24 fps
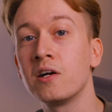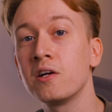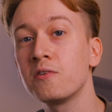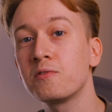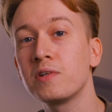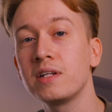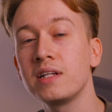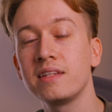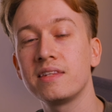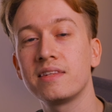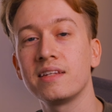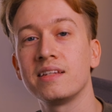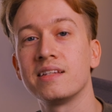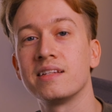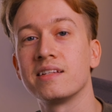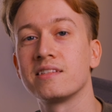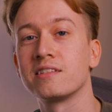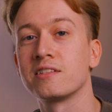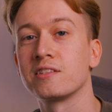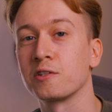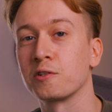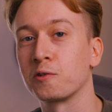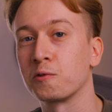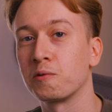I really think this
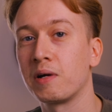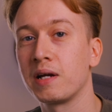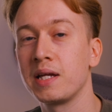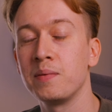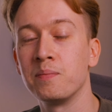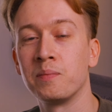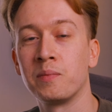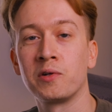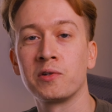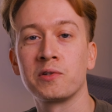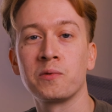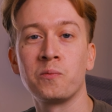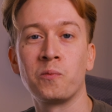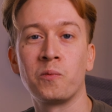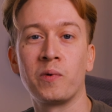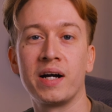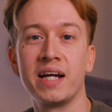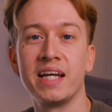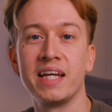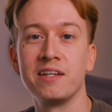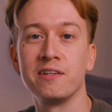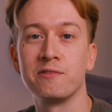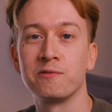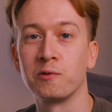is a great modern
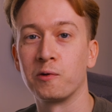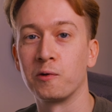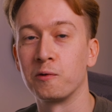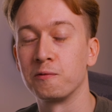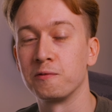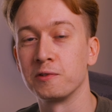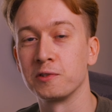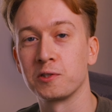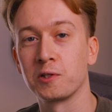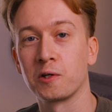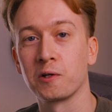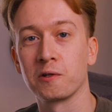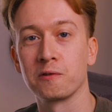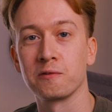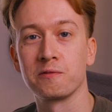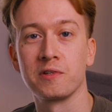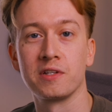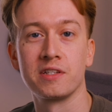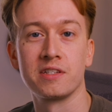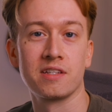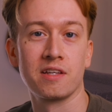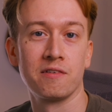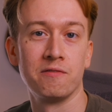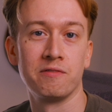way for
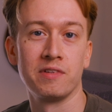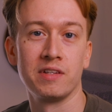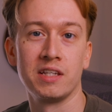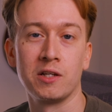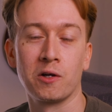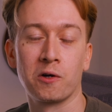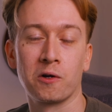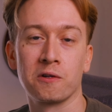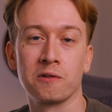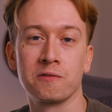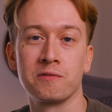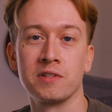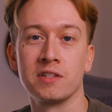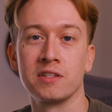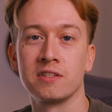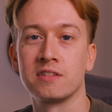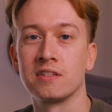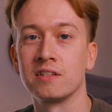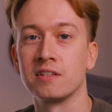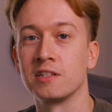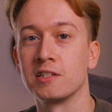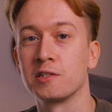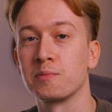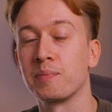photographers and videographers
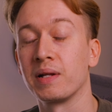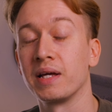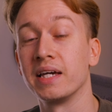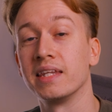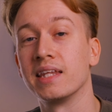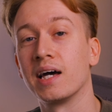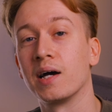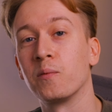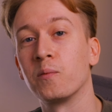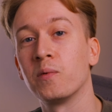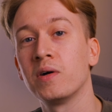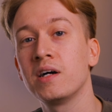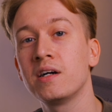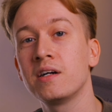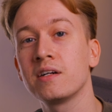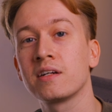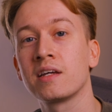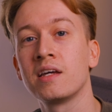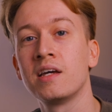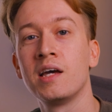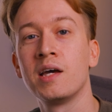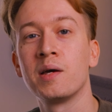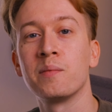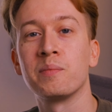to display their work,
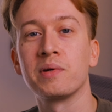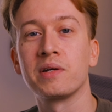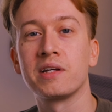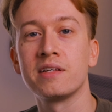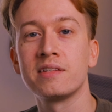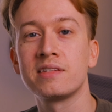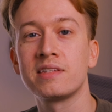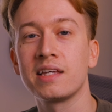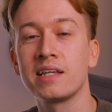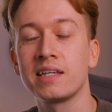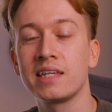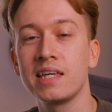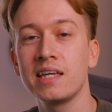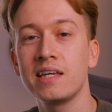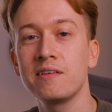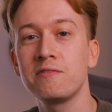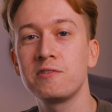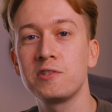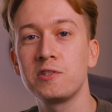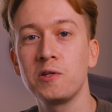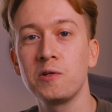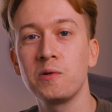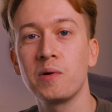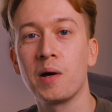because it
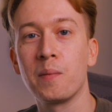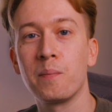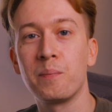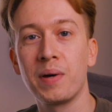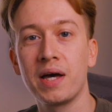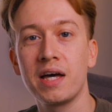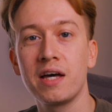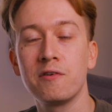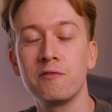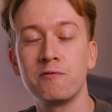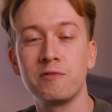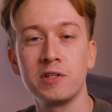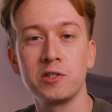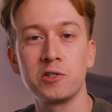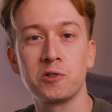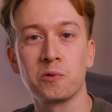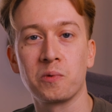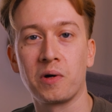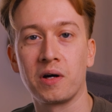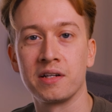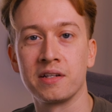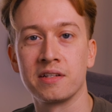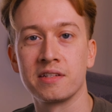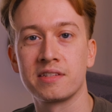gives you a better
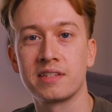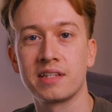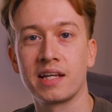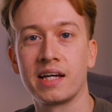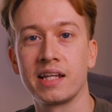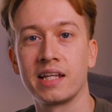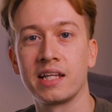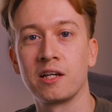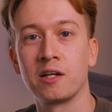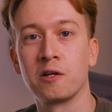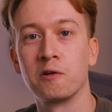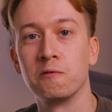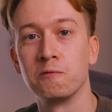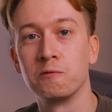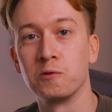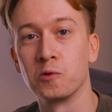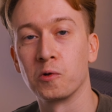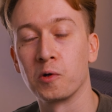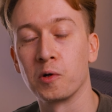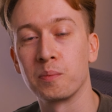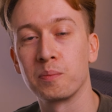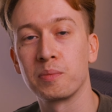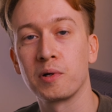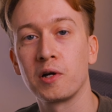visual understanding of
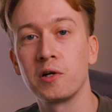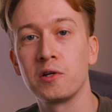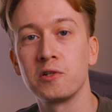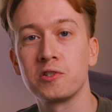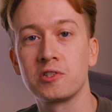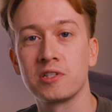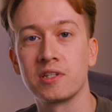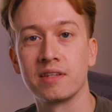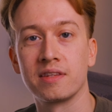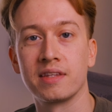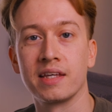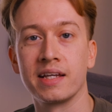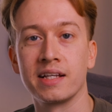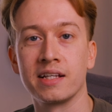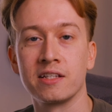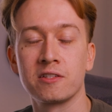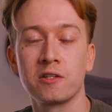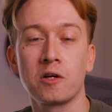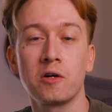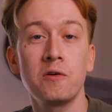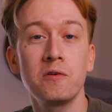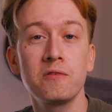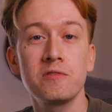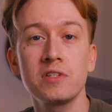your approach to things.
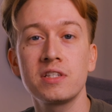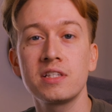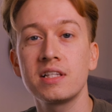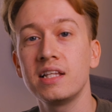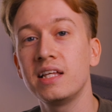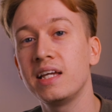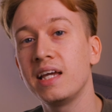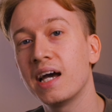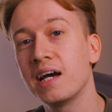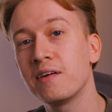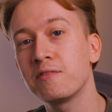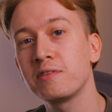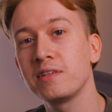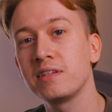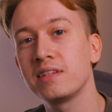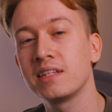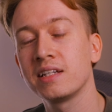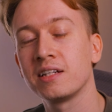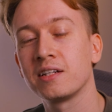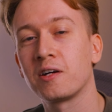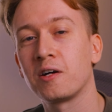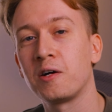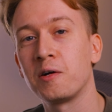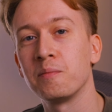Obviously,
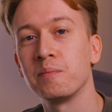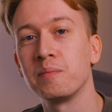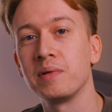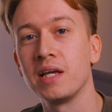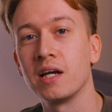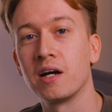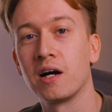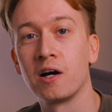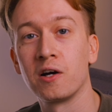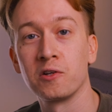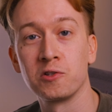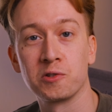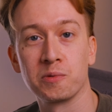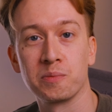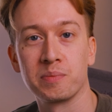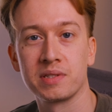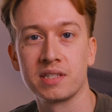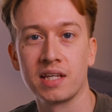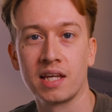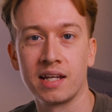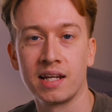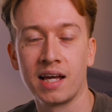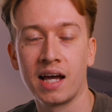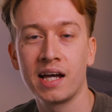everything can't be
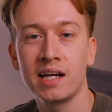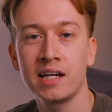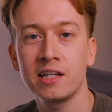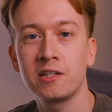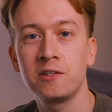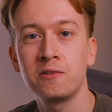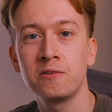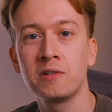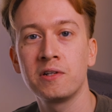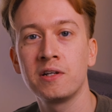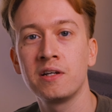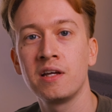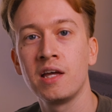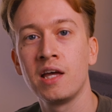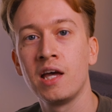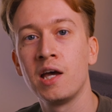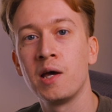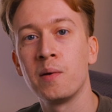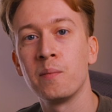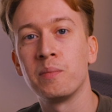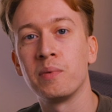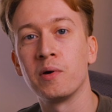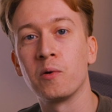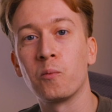100% accurate,
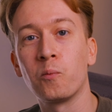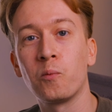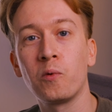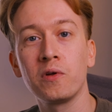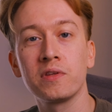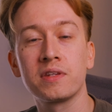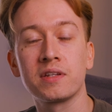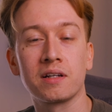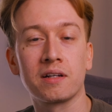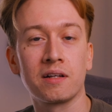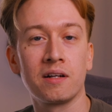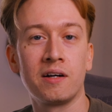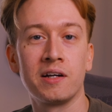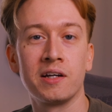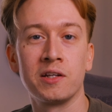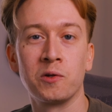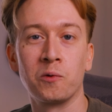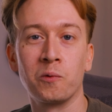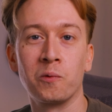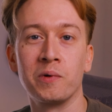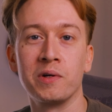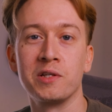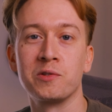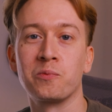but what the client
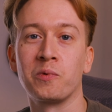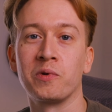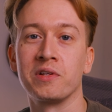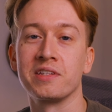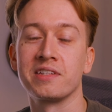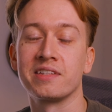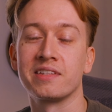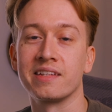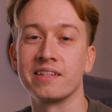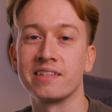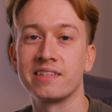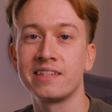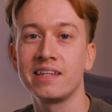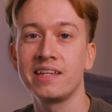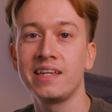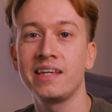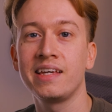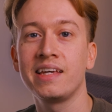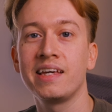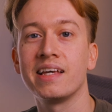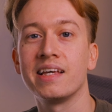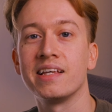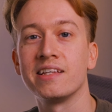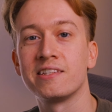always wants to
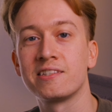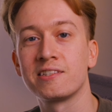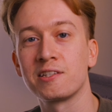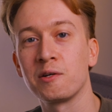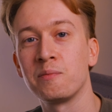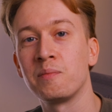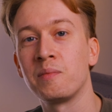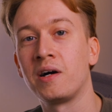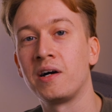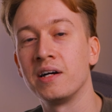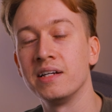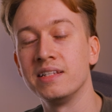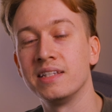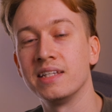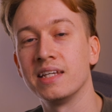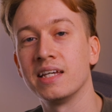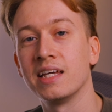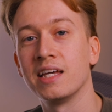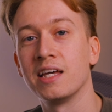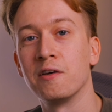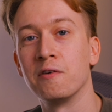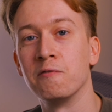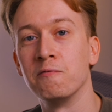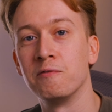see is some
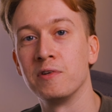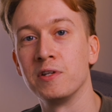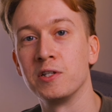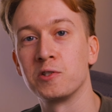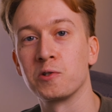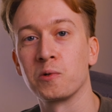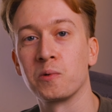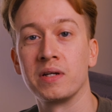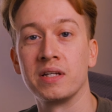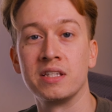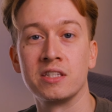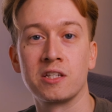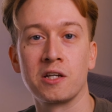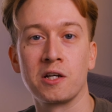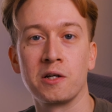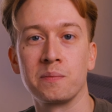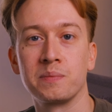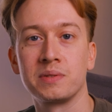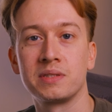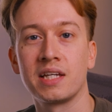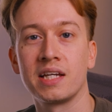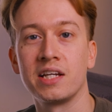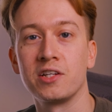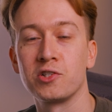idea and visual
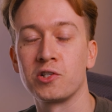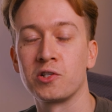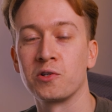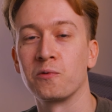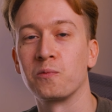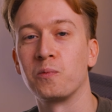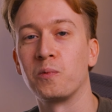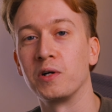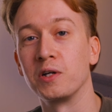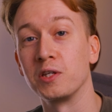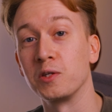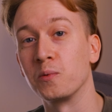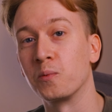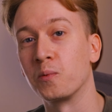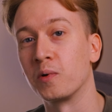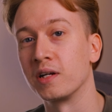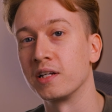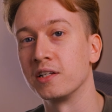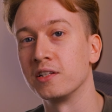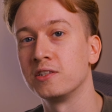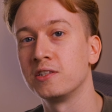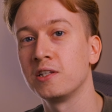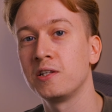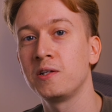interpretation of what you want
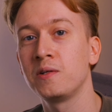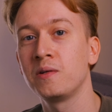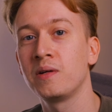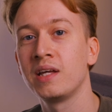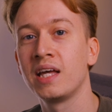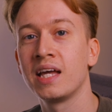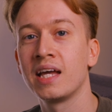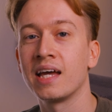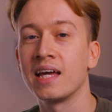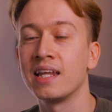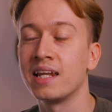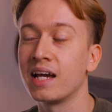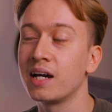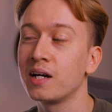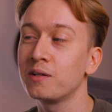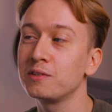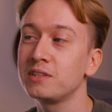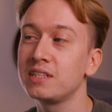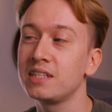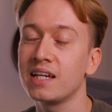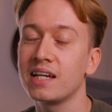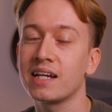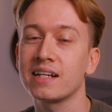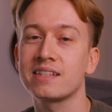to do, and
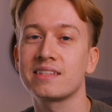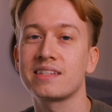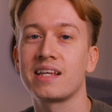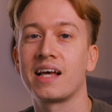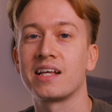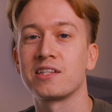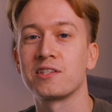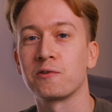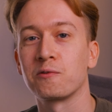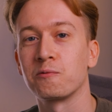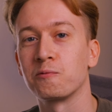LTX has a